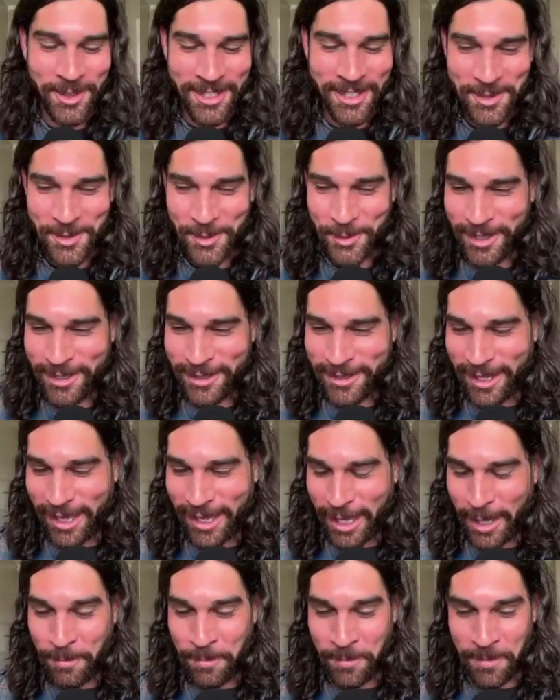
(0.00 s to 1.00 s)
this one,
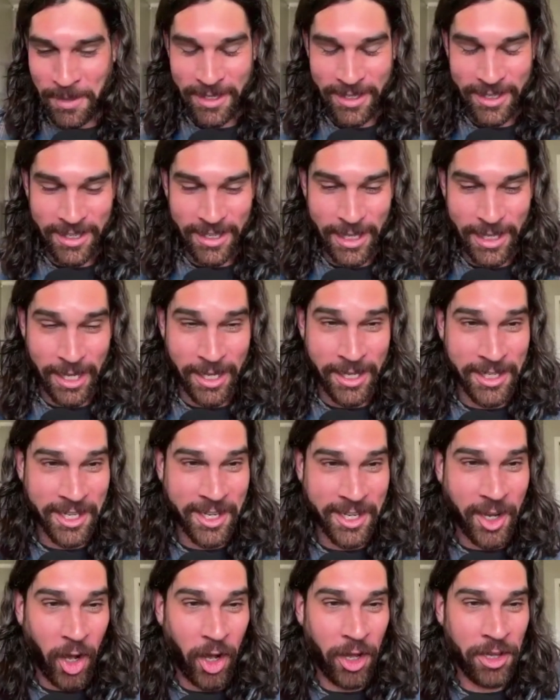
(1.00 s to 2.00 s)
I'm gonna
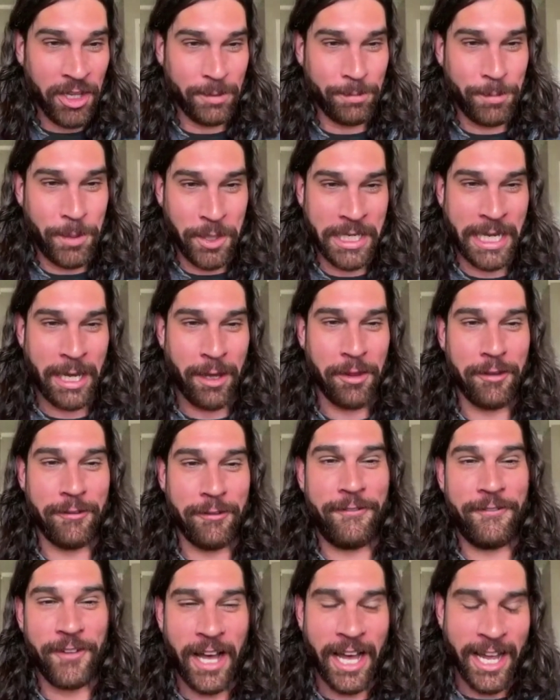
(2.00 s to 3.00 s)
call it "Put Out the
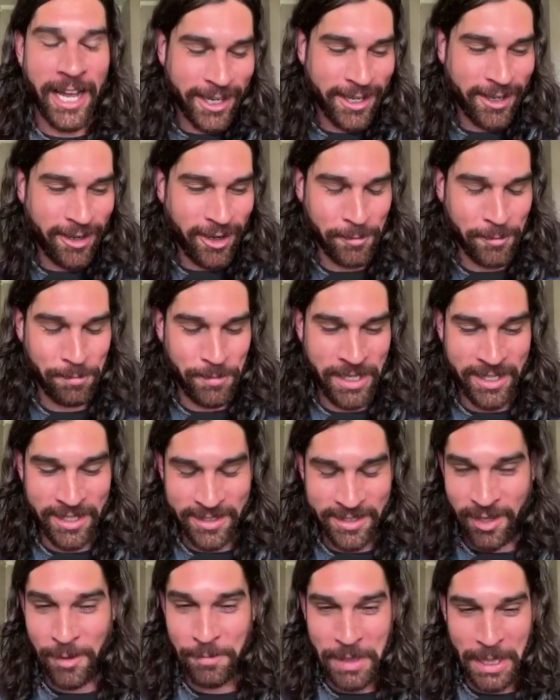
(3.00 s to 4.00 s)
Fire" and
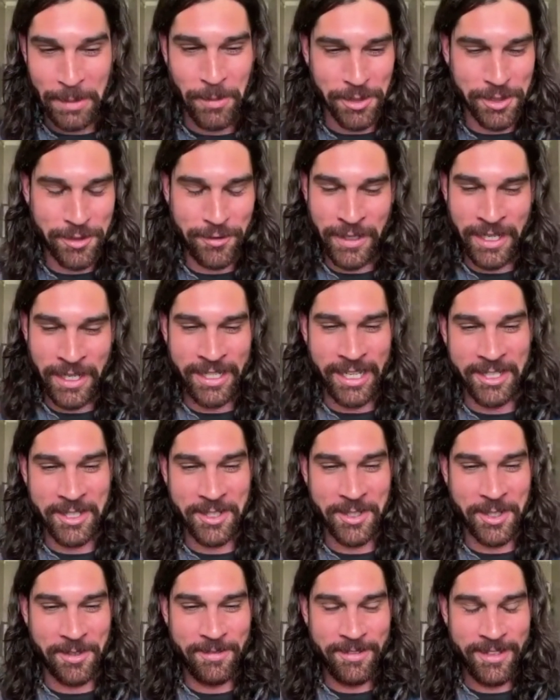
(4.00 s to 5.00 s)
it's on people's feet. I
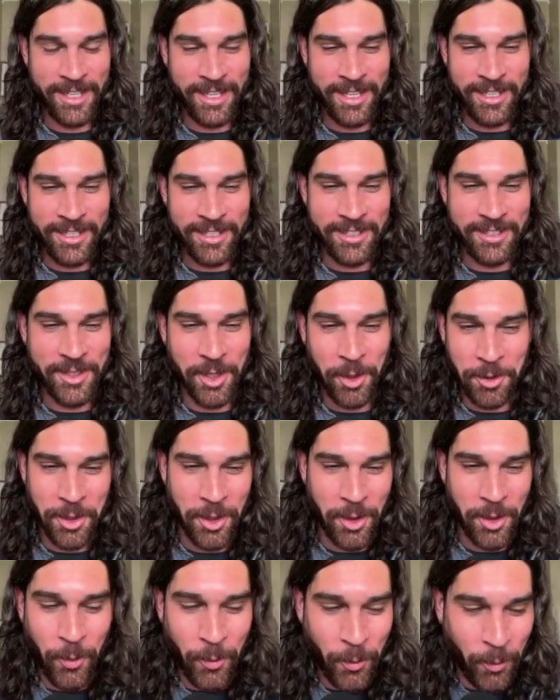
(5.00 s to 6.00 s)
don't
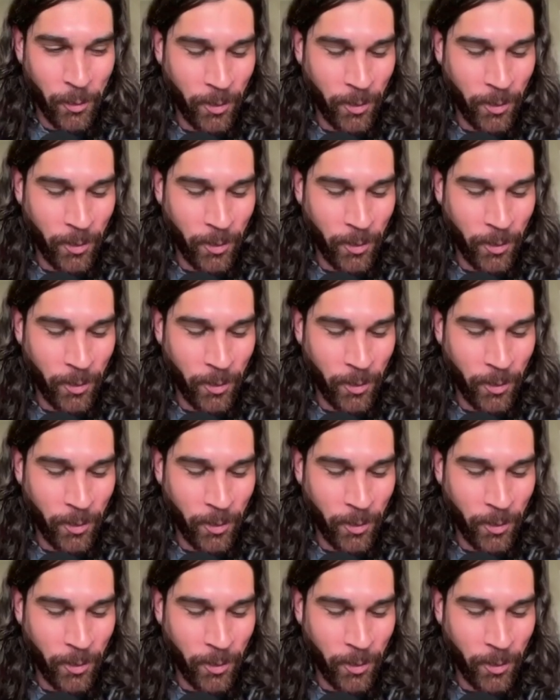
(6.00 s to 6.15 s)
know